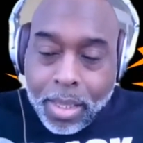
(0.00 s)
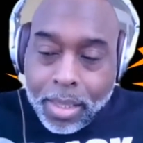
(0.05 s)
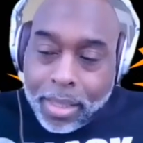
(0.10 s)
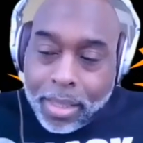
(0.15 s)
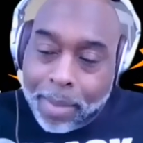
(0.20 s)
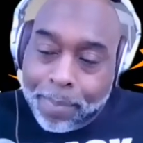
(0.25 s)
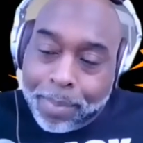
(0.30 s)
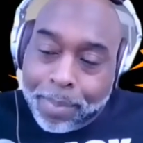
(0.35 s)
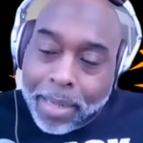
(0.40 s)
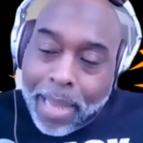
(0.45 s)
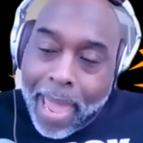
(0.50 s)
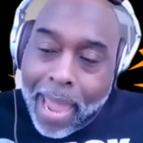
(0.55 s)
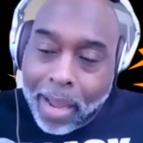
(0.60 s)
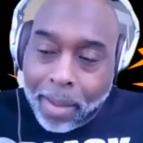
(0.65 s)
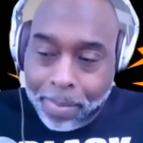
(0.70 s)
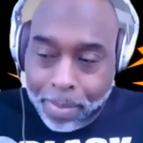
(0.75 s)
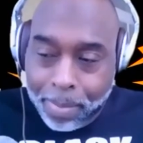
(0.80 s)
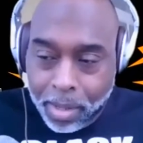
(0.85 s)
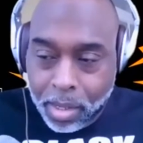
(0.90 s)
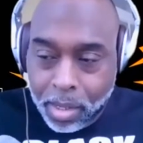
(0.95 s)
that
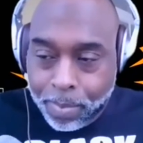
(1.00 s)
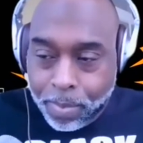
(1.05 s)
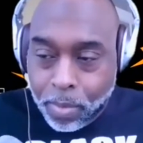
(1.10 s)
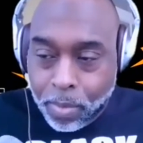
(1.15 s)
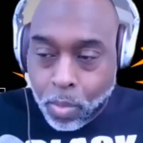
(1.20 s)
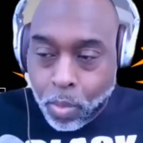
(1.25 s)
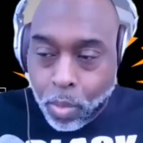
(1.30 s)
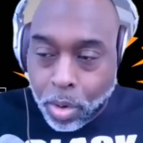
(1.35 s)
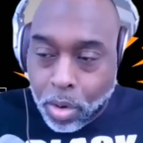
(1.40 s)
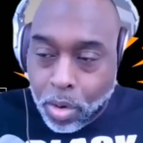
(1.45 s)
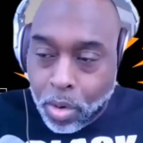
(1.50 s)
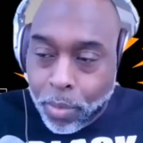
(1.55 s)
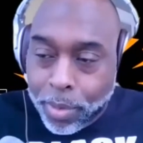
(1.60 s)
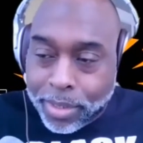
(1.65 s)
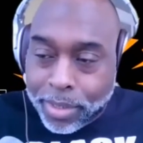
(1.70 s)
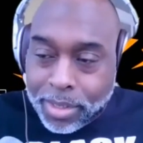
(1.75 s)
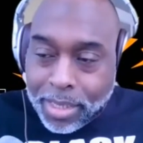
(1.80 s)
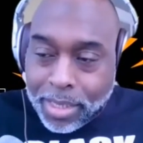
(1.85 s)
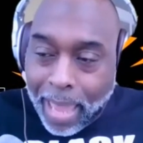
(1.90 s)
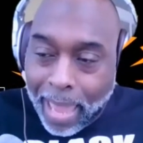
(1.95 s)
Black people were
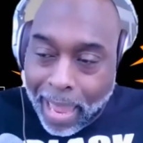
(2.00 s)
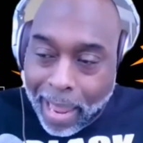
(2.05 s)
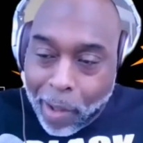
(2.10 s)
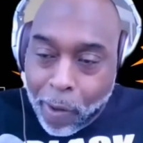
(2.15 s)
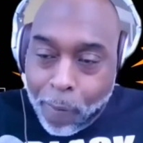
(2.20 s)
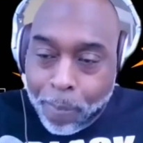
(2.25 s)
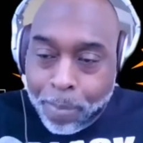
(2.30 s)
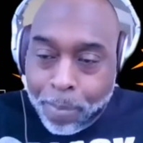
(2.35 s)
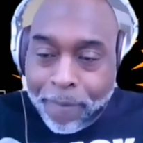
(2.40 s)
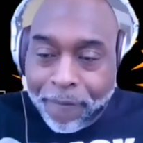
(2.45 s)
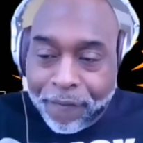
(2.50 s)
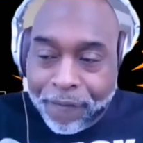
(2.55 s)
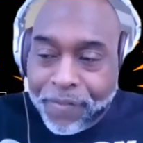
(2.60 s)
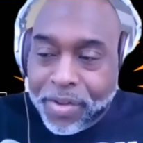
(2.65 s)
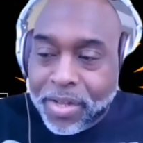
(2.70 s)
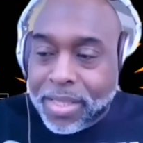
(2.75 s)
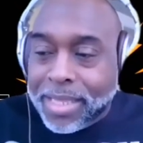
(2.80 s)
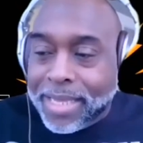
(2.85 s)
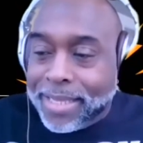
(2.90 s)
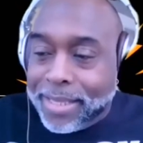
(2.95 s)
going to help
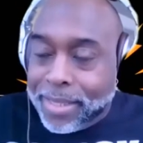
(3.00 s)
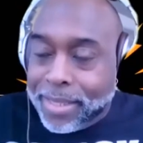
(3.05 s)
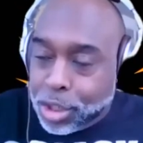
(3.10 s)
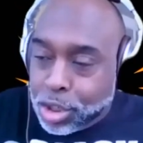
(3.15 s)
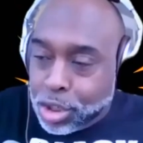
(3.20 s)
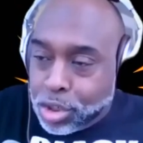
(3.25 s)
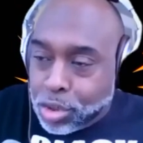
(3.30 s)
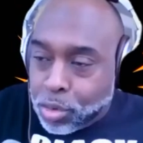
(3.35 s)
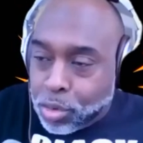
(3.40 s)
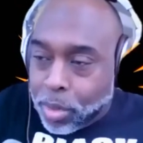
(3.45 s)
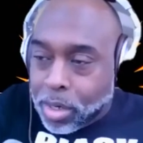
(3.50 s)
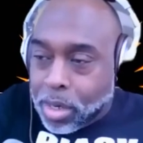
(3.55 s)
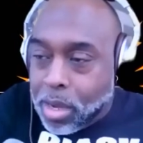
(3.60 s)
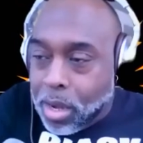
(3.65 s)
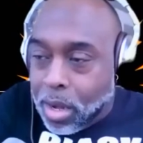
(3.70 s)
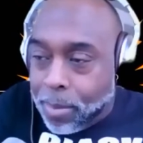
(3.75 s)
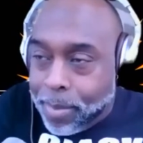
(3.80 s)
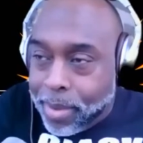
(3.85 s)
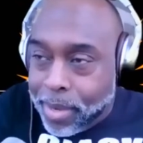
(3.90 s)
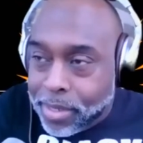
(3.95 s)
fill in the
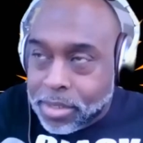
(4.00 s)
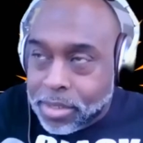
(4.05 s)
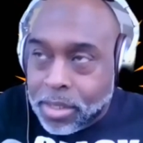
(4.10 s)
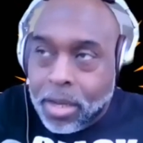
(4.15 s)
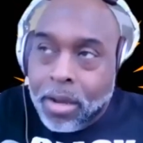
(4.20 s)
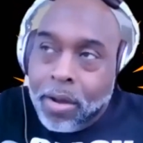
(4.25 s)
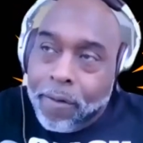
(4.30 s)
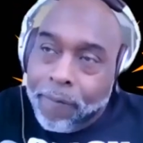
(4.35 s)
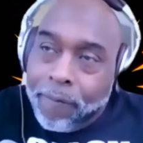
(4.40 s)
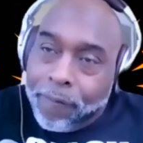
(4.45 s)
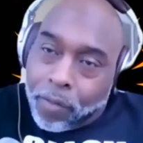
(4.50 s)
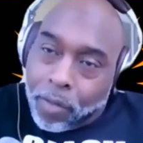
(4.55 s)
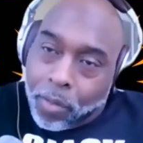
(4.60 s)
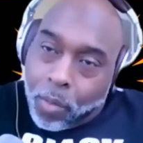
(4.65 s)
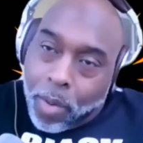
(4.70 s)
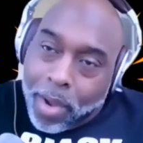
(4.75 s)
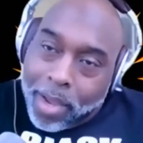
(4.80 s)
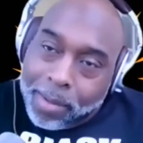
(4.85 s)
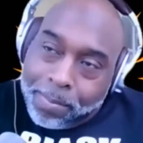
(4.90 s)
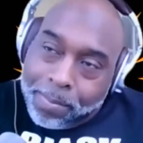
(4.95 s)
shortcomings for
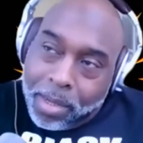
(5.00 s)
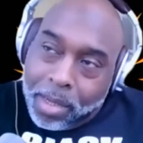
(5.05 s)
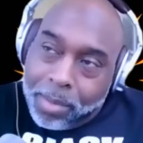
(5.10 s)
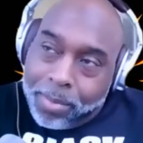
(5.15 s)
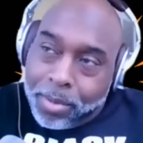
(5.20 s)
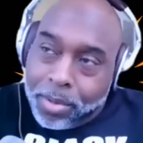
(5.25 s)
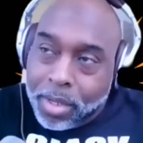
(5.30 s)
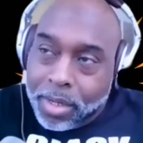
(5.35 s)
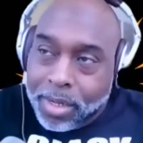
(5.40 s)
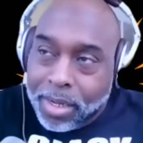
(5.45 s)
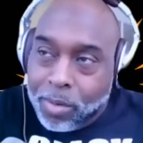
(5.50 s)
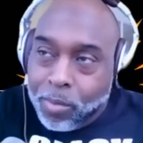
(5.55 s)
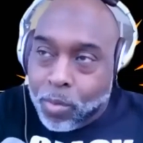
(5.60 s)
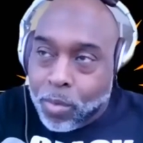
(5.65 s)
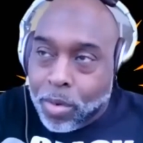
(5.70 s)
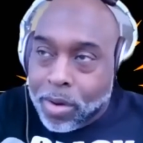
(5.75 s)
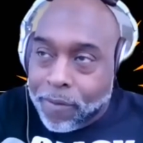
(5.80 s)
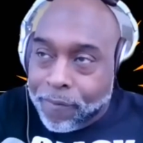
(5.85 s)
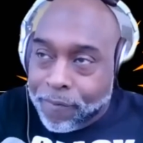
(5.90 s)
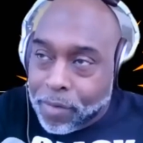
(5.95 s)
white people that didn't
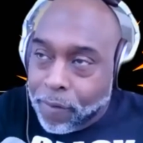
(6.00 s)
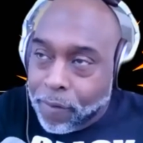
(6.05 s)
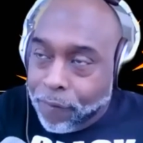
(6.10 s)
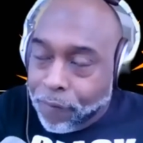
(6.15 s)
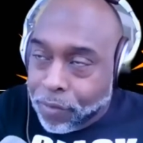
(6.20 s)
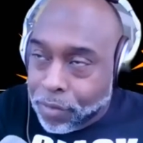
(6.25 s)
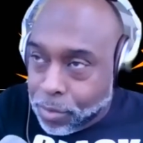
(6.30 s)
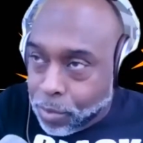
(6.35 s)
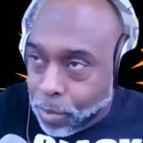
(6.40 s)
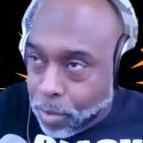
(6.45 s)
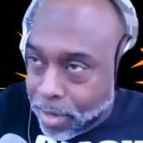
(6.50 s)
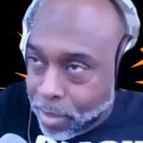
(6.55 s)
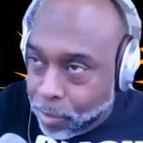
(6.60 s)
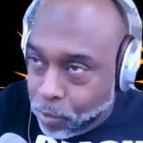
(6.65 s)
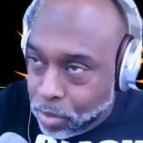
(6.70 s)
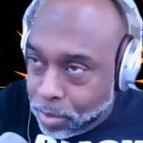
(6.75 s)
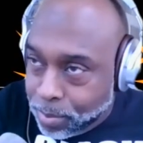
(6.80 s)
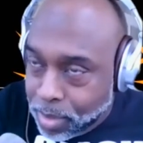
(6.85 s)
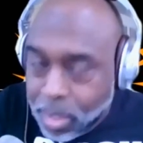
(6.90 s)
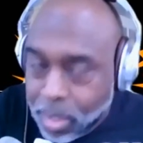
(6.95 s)
want to vote for the white
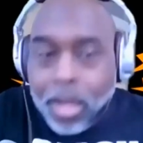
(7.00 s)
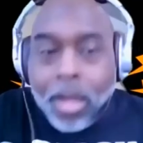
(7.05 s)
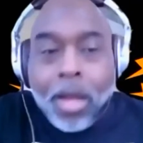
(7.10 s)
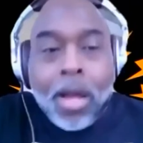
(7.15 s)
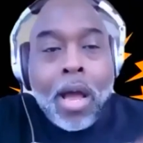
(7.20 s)
woman.